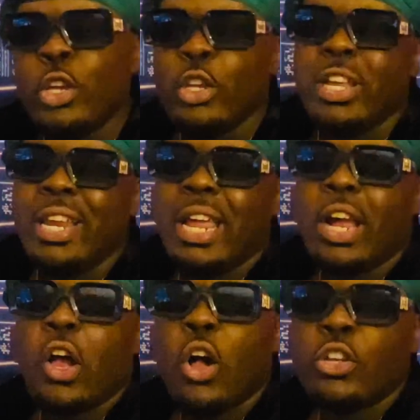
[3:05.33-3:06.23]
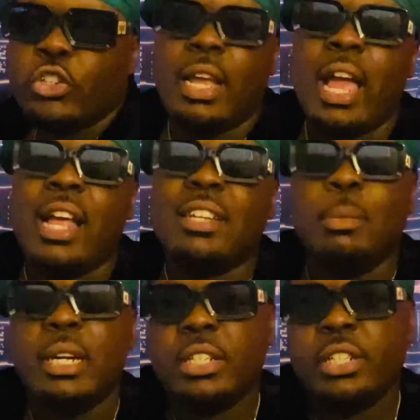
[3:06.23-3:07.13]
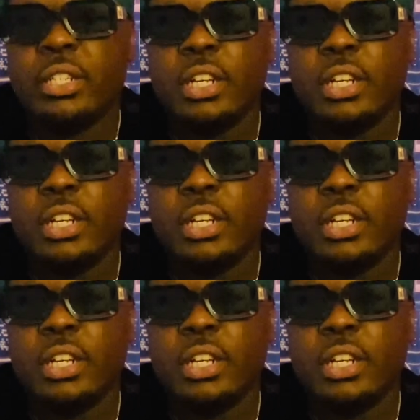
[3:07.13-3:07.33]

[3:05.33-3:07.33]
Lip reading: it ain't cost you as much.